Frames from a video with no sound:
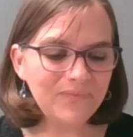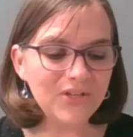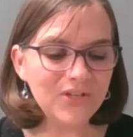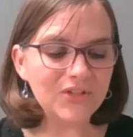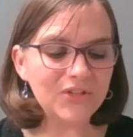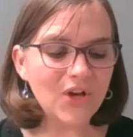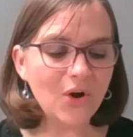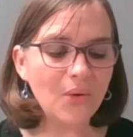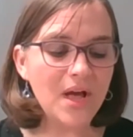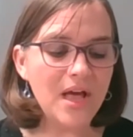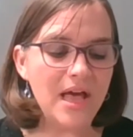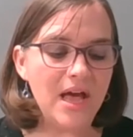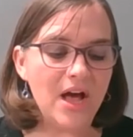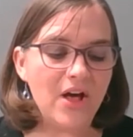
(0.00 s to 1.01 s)
So
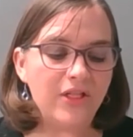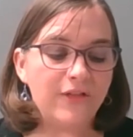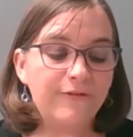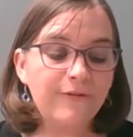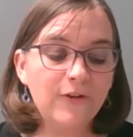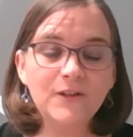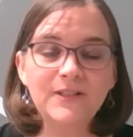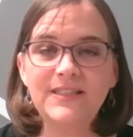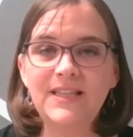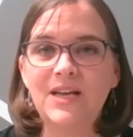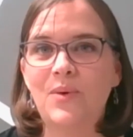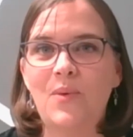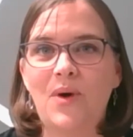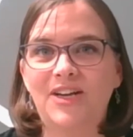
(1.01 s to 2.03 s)
first
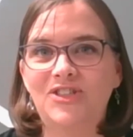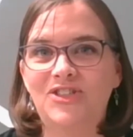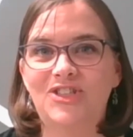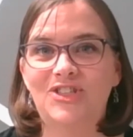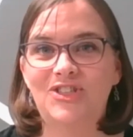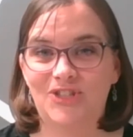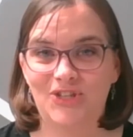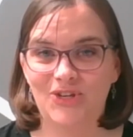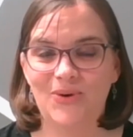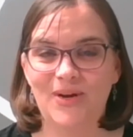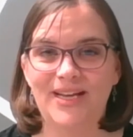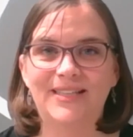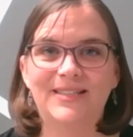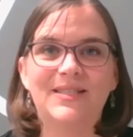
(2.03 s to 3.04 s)
thing we want to just do
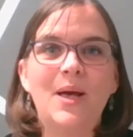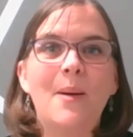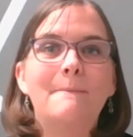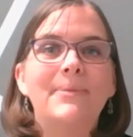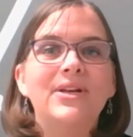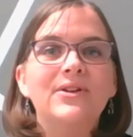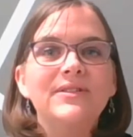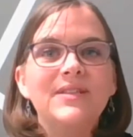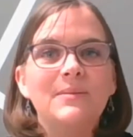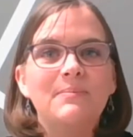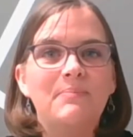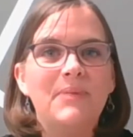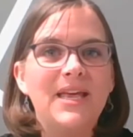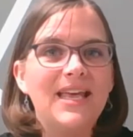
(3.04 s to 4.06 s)
is build a
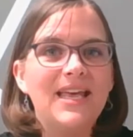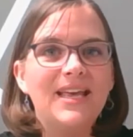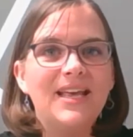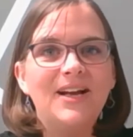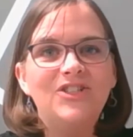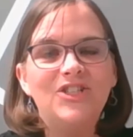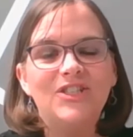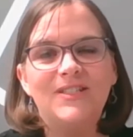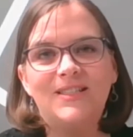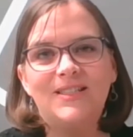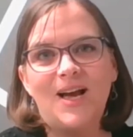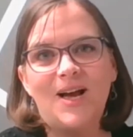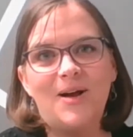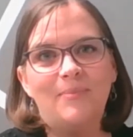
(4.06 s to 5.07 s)
big just
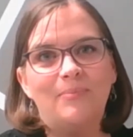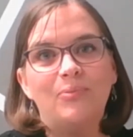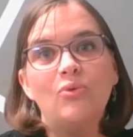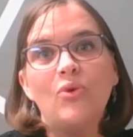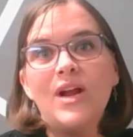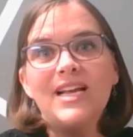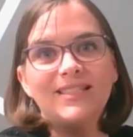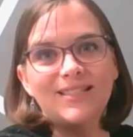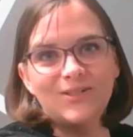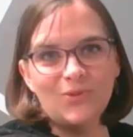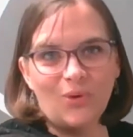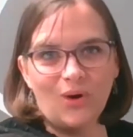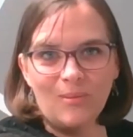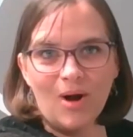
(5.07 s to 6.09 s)
um,
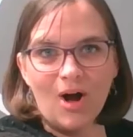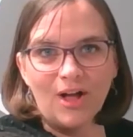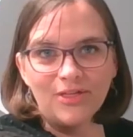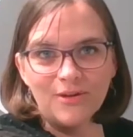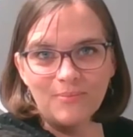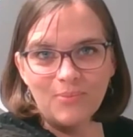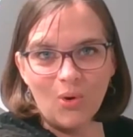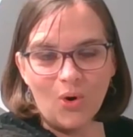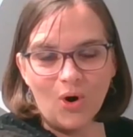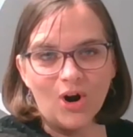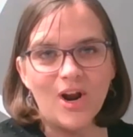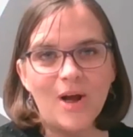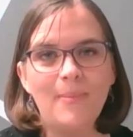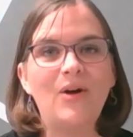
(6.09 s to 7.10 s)
brainstorm on the
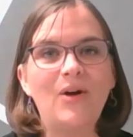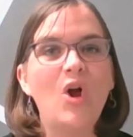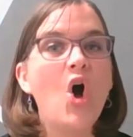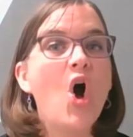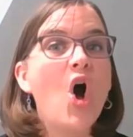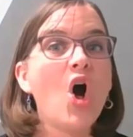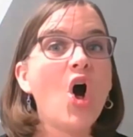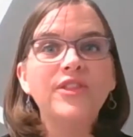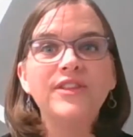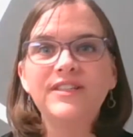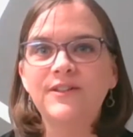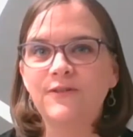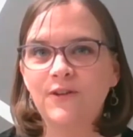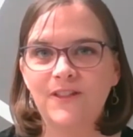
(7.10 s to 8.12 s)
board about all the
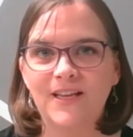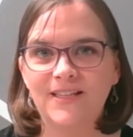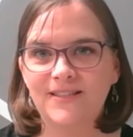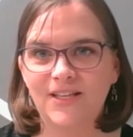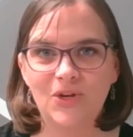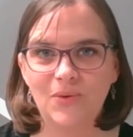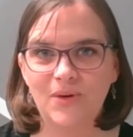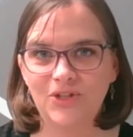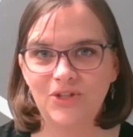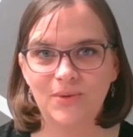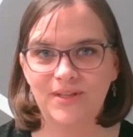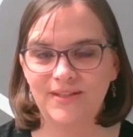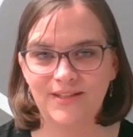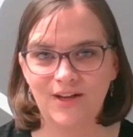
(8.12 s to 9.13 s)
different things that you can do
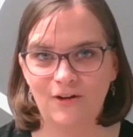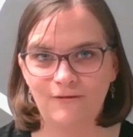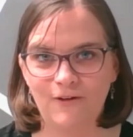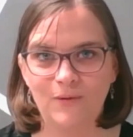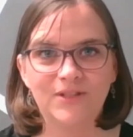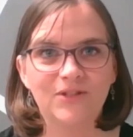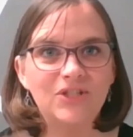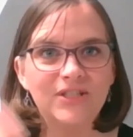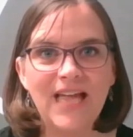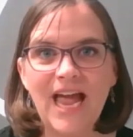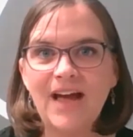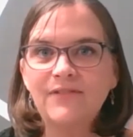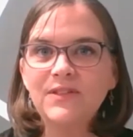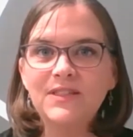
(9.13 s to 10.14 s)
with a cell phone. So just
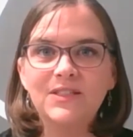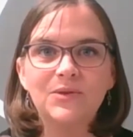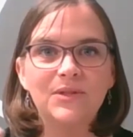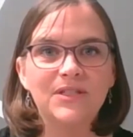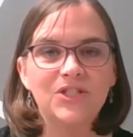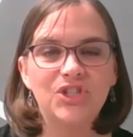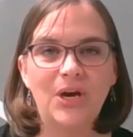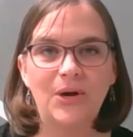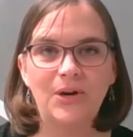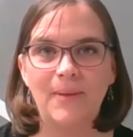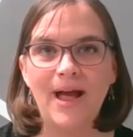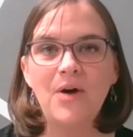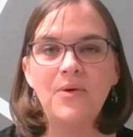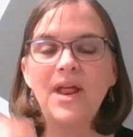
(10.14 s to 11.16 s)
have the students shout them
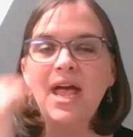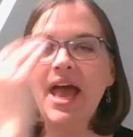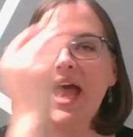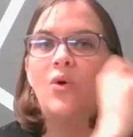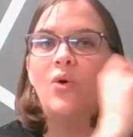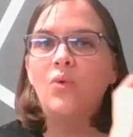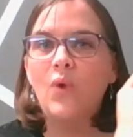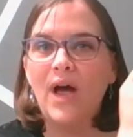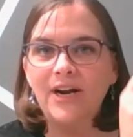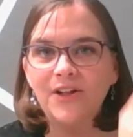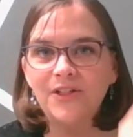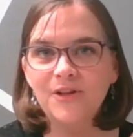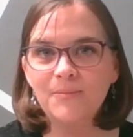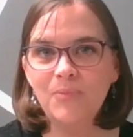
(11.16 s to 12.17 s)
out, write
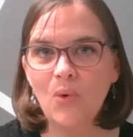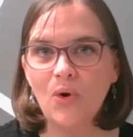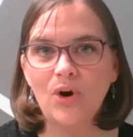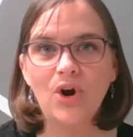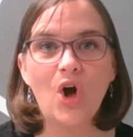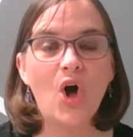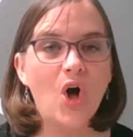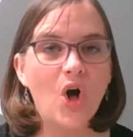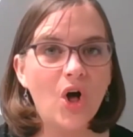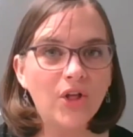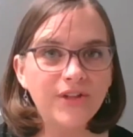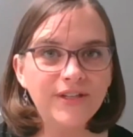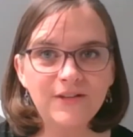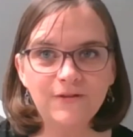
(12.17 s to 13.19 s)
on the board
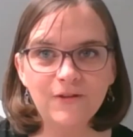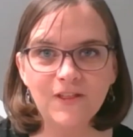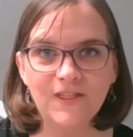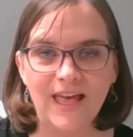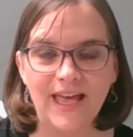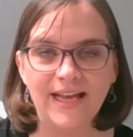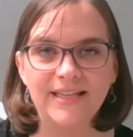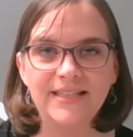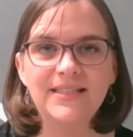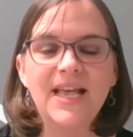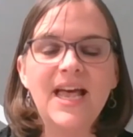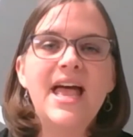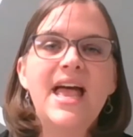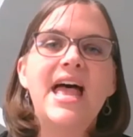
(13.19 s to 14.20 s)
all the different things.
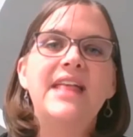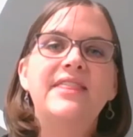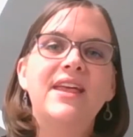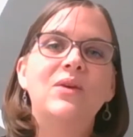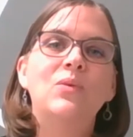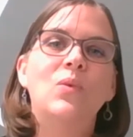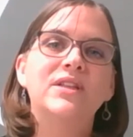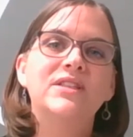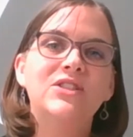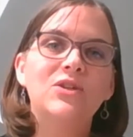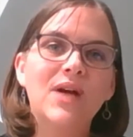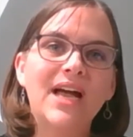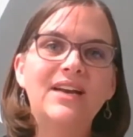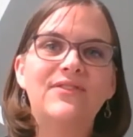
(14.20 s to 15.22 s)
And then once
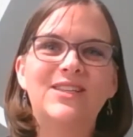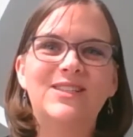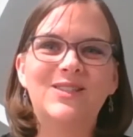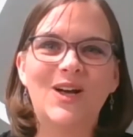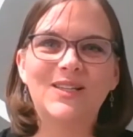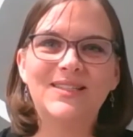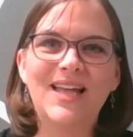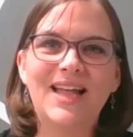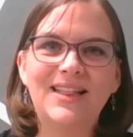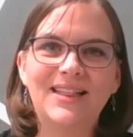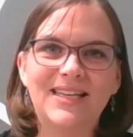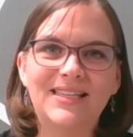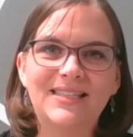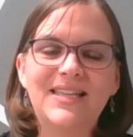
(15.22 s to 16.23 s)
you kind of exhaust that
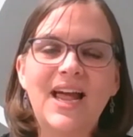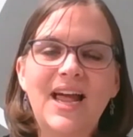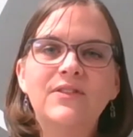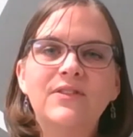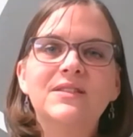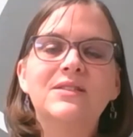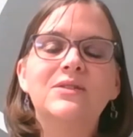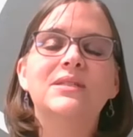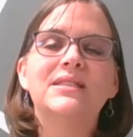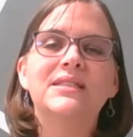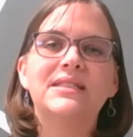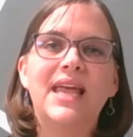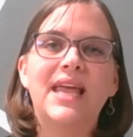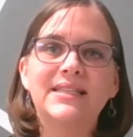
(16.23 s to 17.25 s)
list, have the
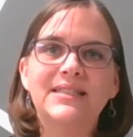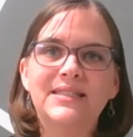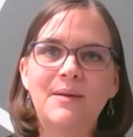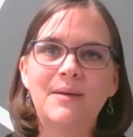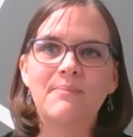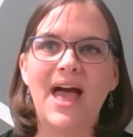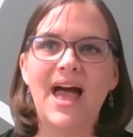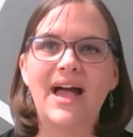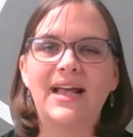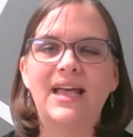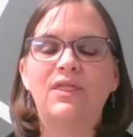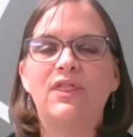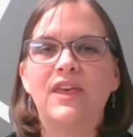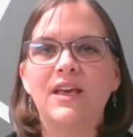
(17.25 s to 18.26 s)
students take a step back
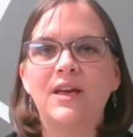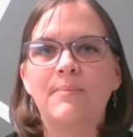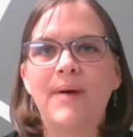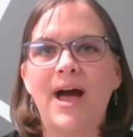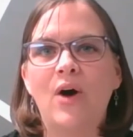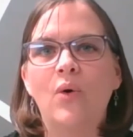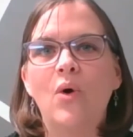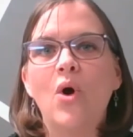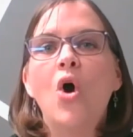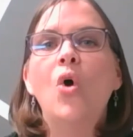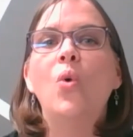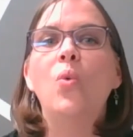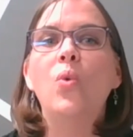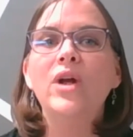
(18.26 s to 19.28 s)
and think about
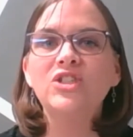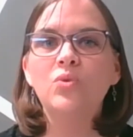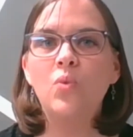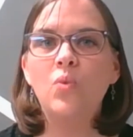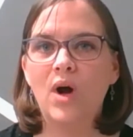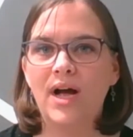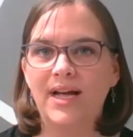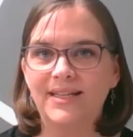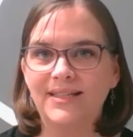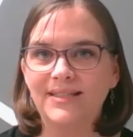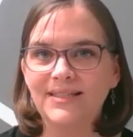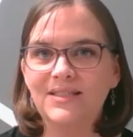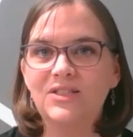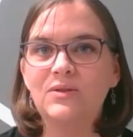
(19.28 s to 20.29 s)
which
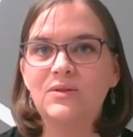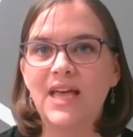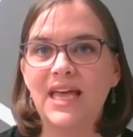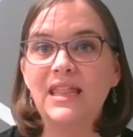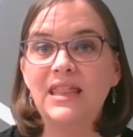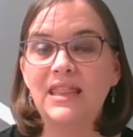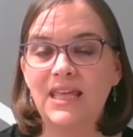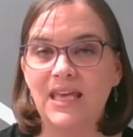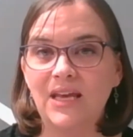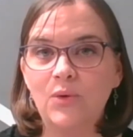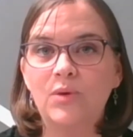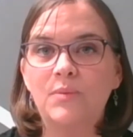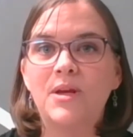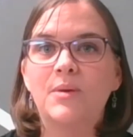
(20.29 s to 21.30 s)
ones do they
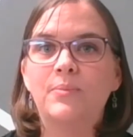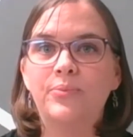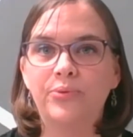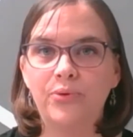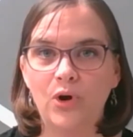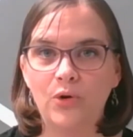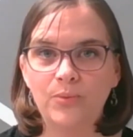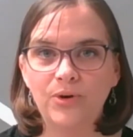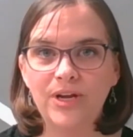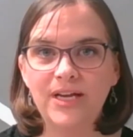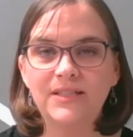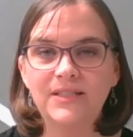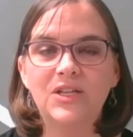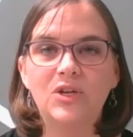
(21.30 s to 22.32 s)
think would be
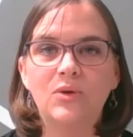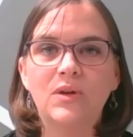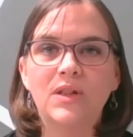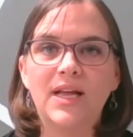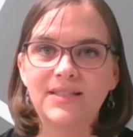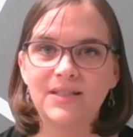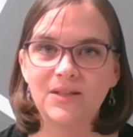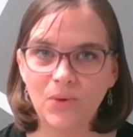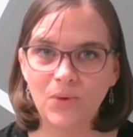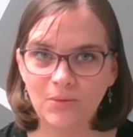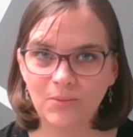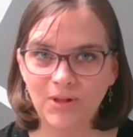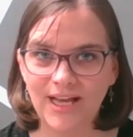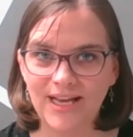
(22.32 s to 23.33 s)
appropriate to utilize in the
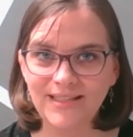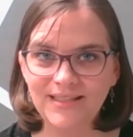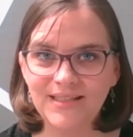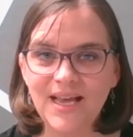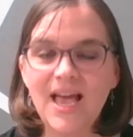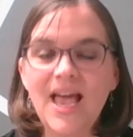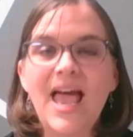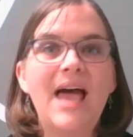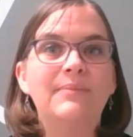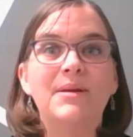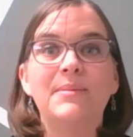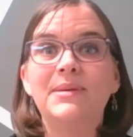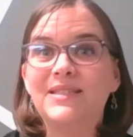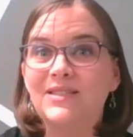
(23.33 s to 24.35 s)
workplace and
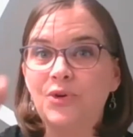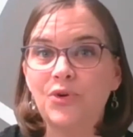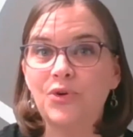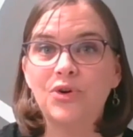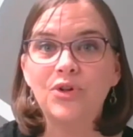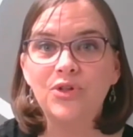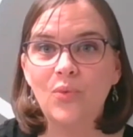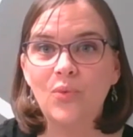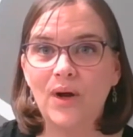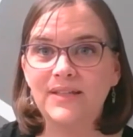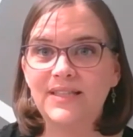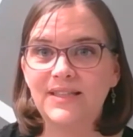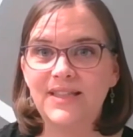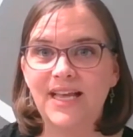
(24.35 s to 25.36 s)
maybe circle the
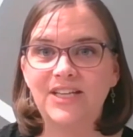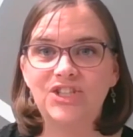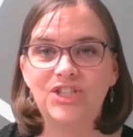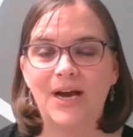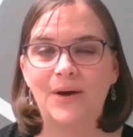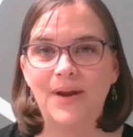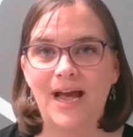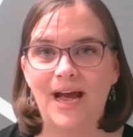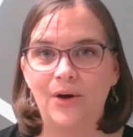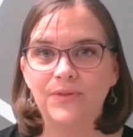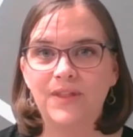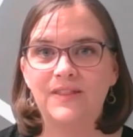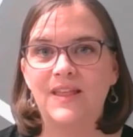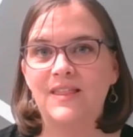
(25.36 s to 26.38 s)
ones that they shout
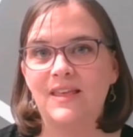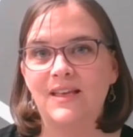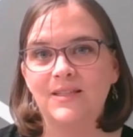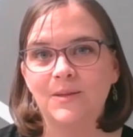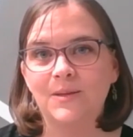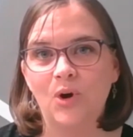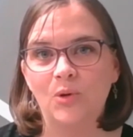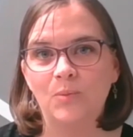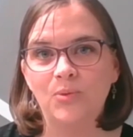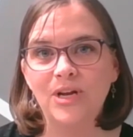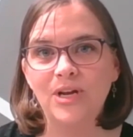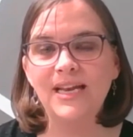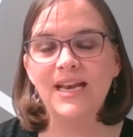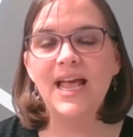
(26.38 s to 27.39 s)
out that they think is
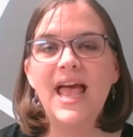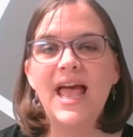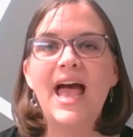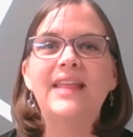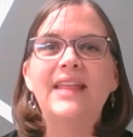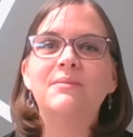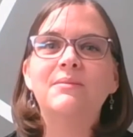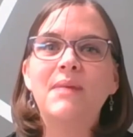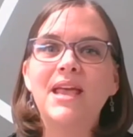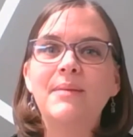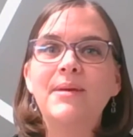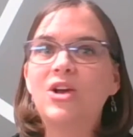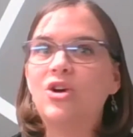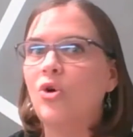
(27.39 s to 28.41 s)
appropriate and then
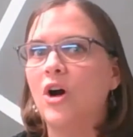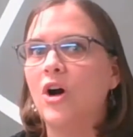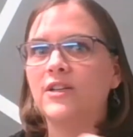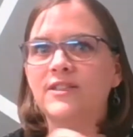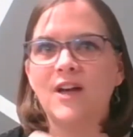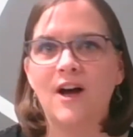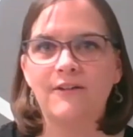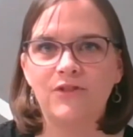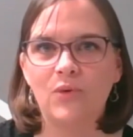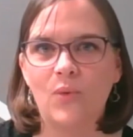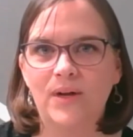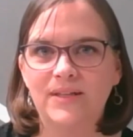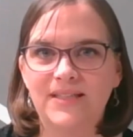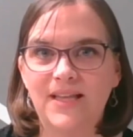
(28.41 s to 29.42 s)
maybe cross off the
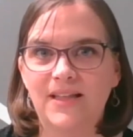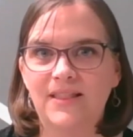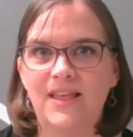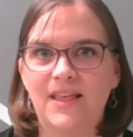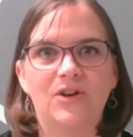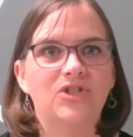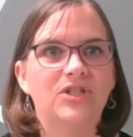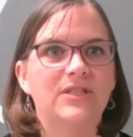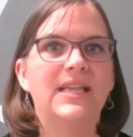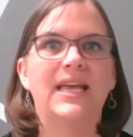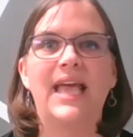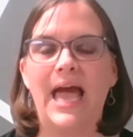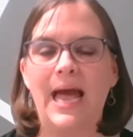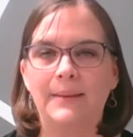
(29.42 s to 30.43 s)
ones that they think are just
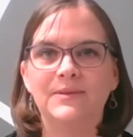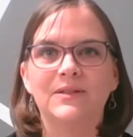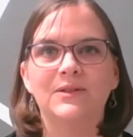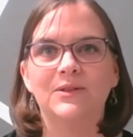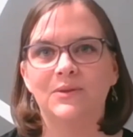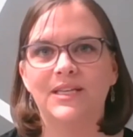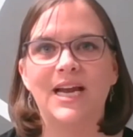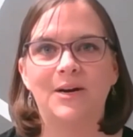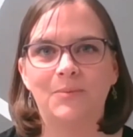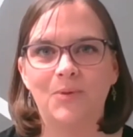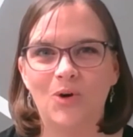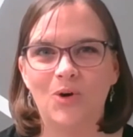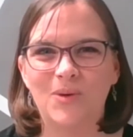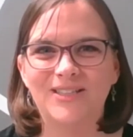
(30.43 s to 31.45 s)
like absolutely not appropriate
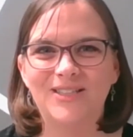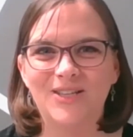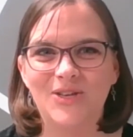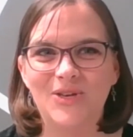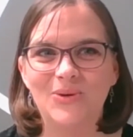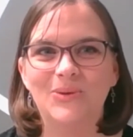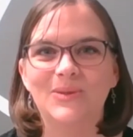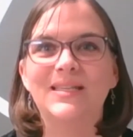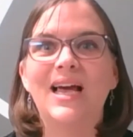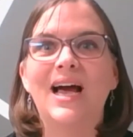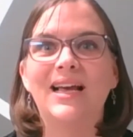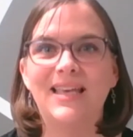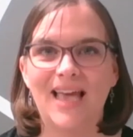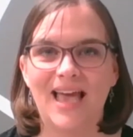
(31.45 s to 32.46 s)
appropriate to use
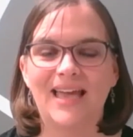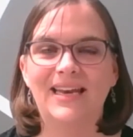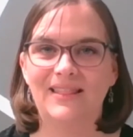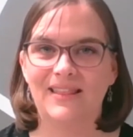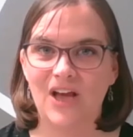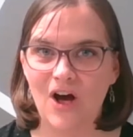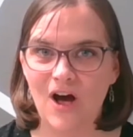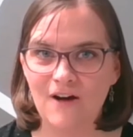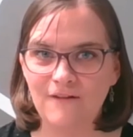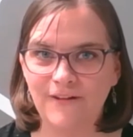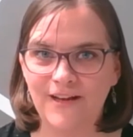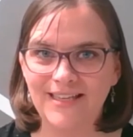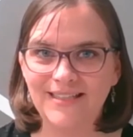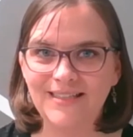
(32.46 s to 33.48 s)
again in the
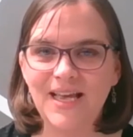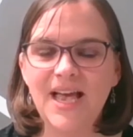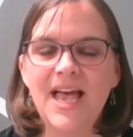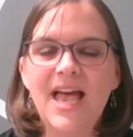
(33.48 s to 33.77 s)
office.